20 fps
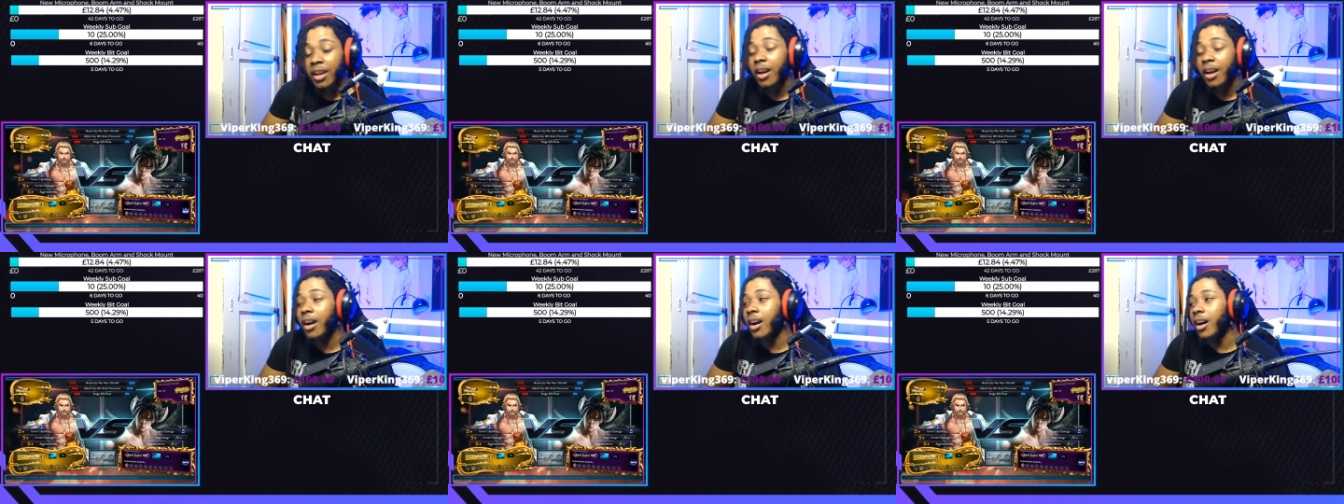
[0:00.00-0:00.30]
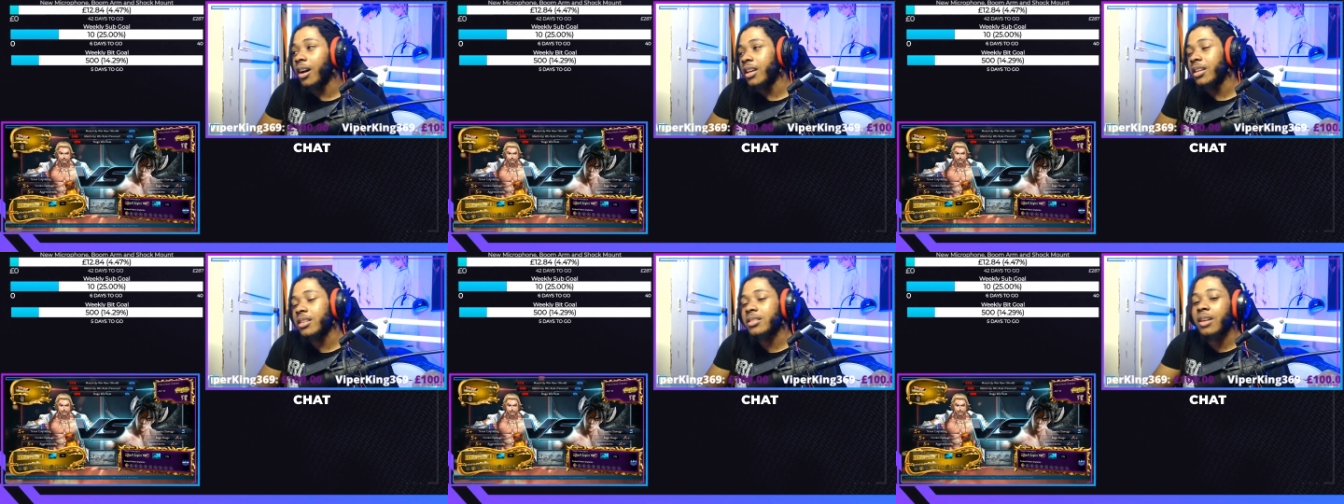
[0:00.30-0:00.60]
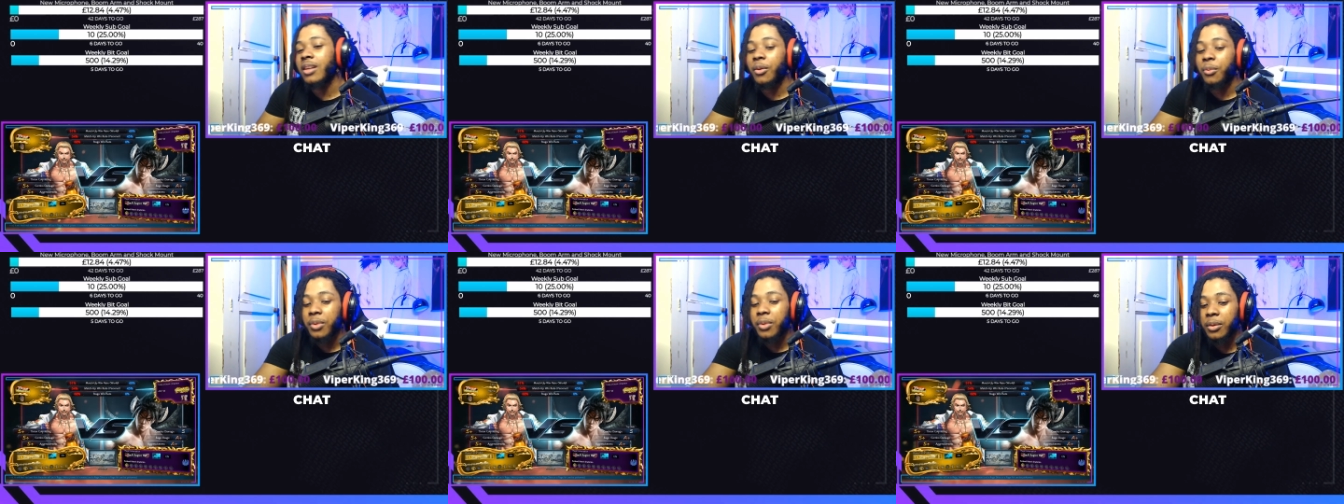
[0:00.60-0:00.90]
Uh, he's
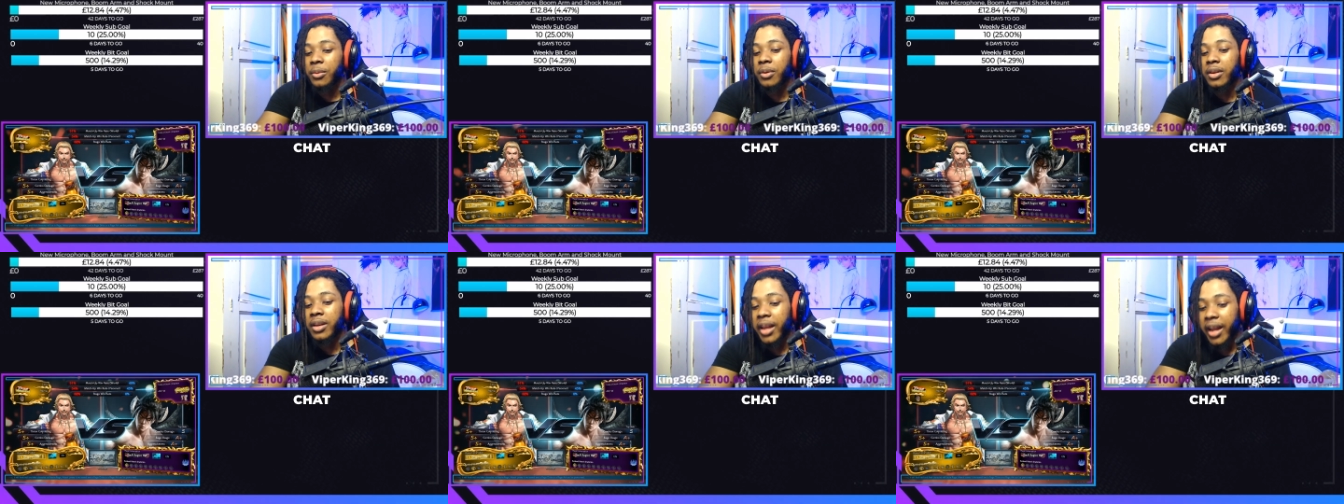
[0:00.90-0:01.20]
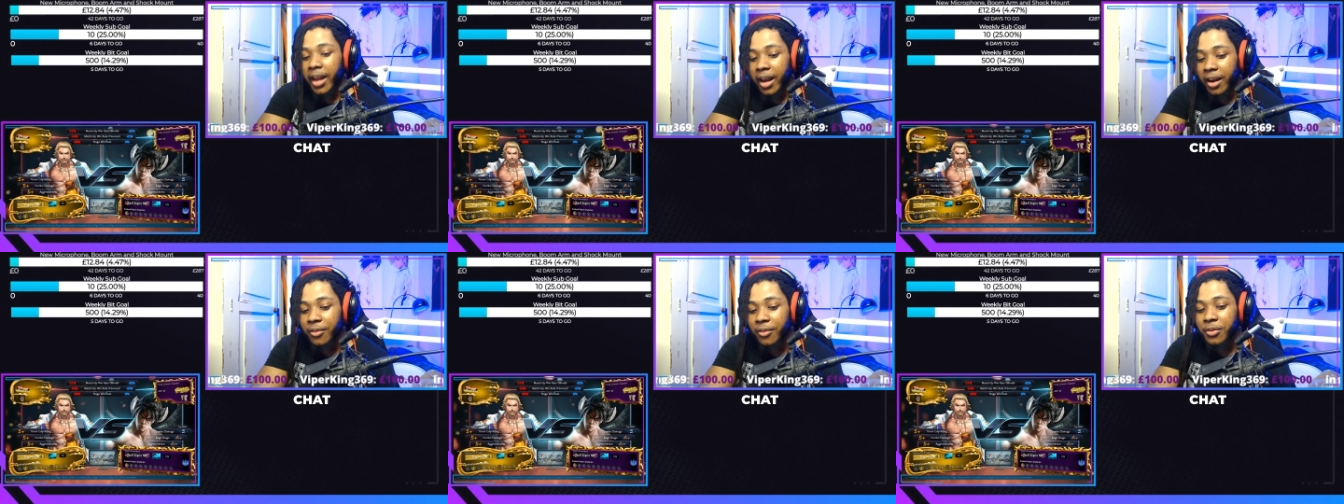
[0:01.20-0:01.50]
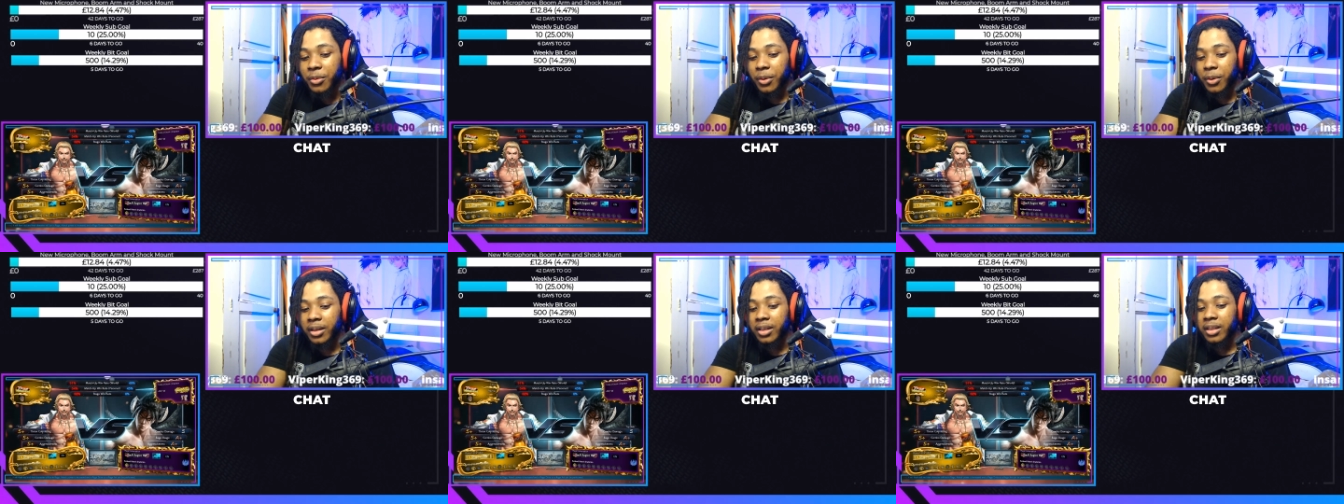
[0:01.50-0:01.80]
like, we want
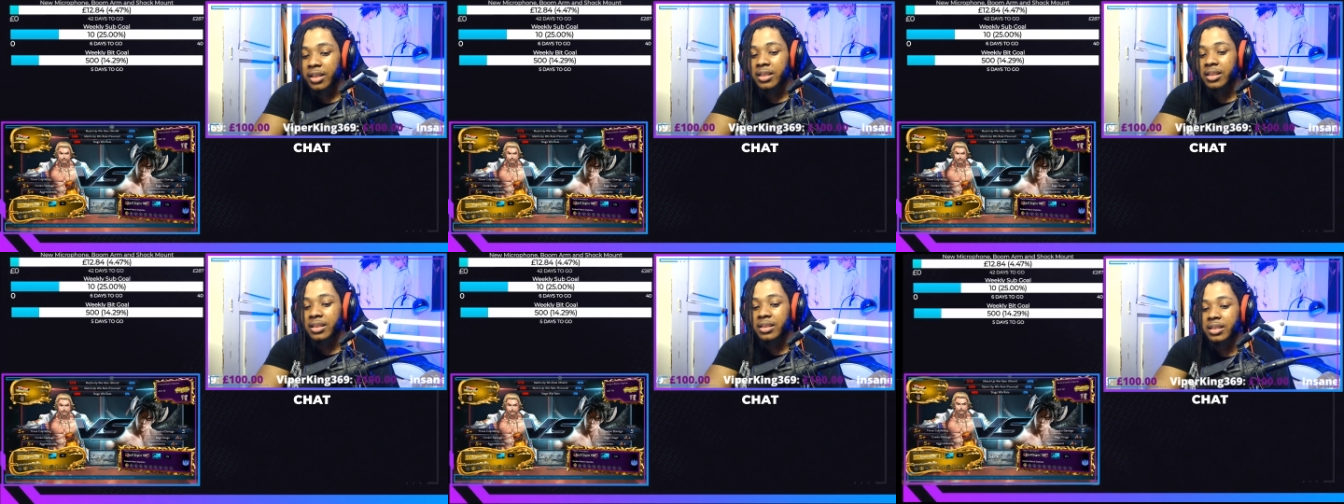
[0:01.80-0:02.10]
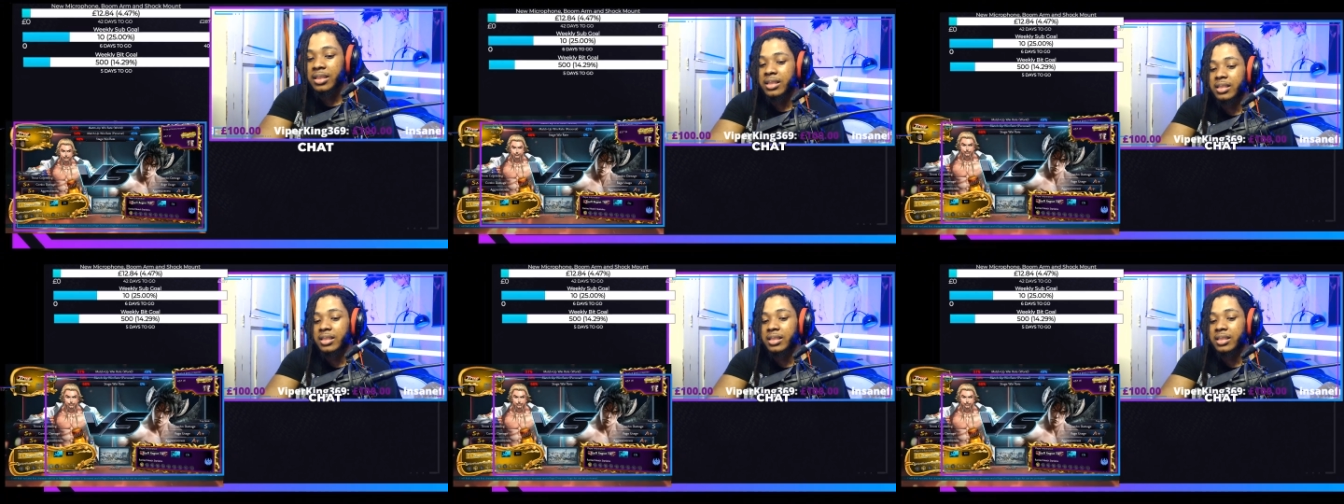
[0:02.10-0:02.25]
everyone to